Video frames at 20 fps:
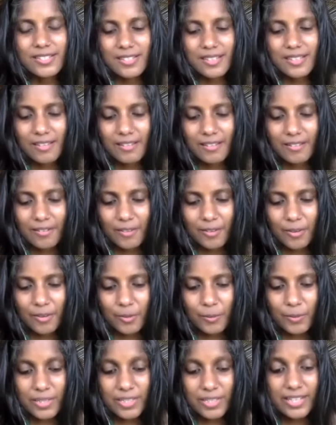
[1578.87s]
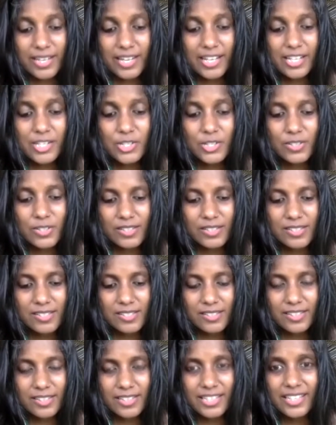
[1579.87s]
meditation is
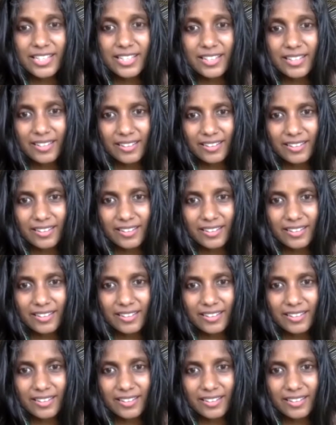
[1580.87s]
the key,